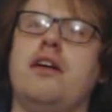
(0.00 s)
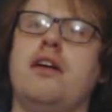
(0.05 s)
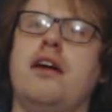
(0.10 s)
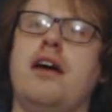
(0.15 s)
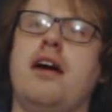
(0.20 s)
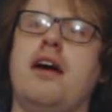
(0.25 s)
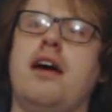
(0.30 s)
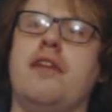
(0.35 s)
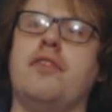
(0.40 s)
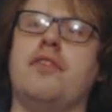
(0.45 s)

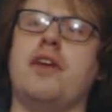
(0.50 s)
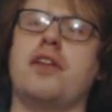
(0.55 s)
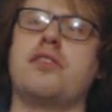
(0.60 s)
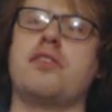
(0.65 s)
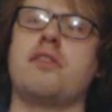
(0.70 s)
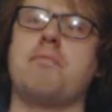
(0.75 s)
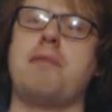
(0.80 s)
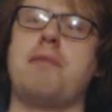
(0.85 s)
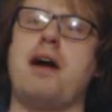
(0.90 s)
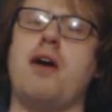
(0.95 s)
and that
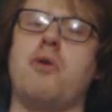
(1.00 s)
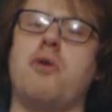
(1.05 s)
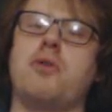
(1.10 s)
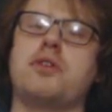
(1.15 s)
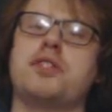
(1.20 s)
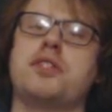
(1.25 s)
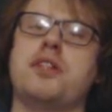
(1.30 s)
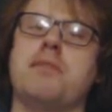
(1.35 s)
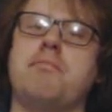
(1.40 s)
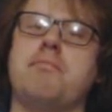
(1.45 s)
the
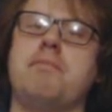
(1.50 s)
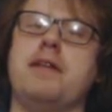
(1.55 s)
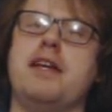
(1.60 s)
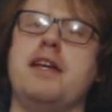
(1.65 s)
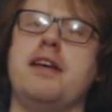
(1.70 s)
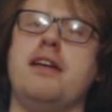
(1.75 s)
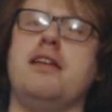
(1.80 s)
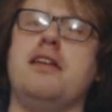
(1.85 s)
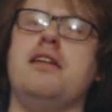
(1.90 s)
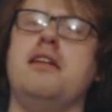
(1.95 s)
powers that
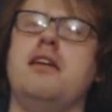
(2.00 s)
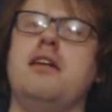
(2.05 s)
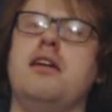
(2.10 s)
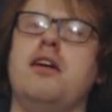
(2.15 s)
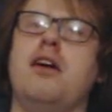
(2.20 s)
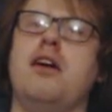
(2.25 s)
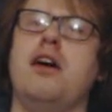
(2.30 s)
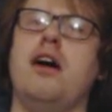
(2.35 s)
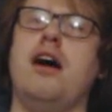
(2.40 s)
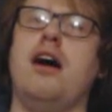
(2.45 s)
be
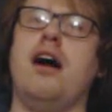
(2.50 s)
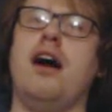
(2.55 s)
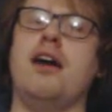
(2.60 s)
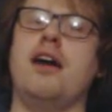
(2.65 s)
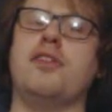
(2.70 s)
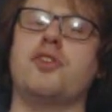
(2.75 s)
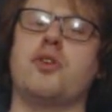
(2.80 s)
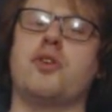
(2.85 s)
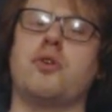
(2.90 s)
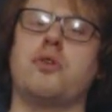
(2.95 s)

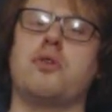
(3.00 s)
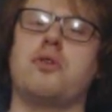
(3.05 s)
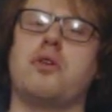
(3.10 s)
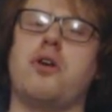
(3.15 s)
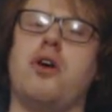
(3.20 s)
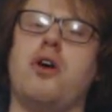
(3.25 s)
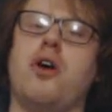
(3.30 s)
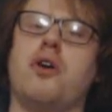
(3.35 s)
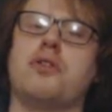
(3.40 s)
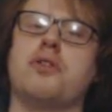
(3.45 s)
either
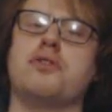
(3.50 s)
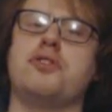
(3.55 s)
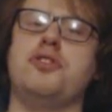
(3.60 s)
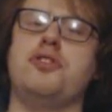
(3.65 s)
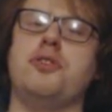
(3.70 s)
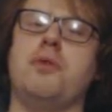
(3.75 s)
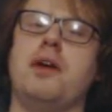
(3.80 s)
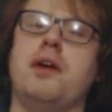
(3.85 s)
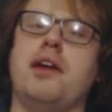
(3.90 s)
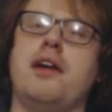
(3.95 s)
aren't
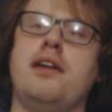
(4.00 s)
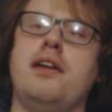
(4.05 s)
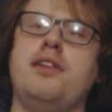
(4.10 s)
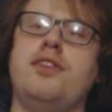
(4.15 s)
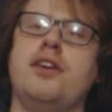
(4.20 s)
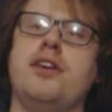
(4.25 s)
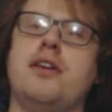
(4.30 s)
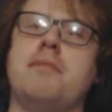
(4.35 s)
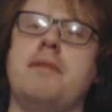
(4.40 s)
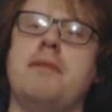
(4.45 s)
doing
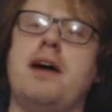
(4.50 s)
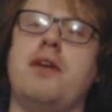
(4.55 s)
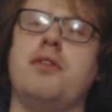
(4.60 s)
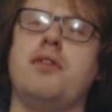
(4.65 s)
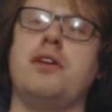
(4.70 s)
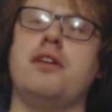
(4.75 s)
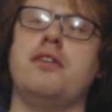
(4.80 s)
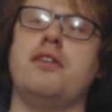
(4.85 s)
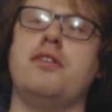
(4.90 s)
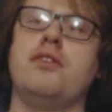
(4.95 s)
anything about
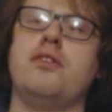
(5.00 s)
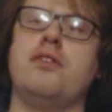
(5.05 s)
it